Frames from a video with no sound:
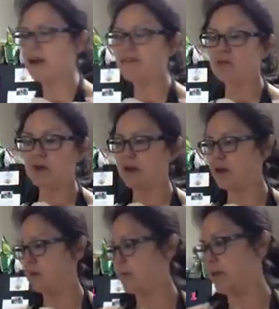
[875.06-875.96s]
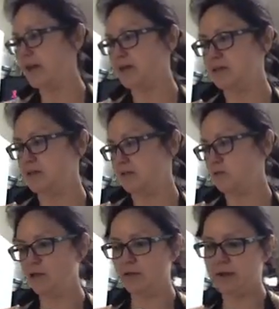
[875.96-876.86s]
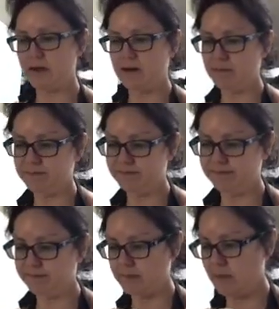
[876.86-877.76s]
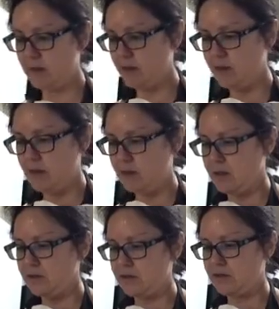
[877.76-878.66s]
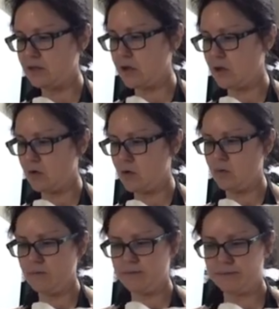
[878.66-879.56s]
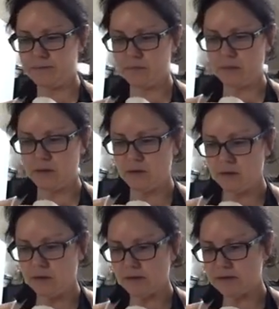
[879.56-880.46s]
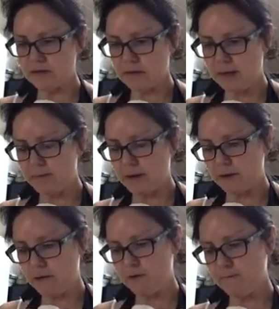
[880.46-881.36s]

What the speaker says: even ready to be picked when they're picking them. So this is a lot better.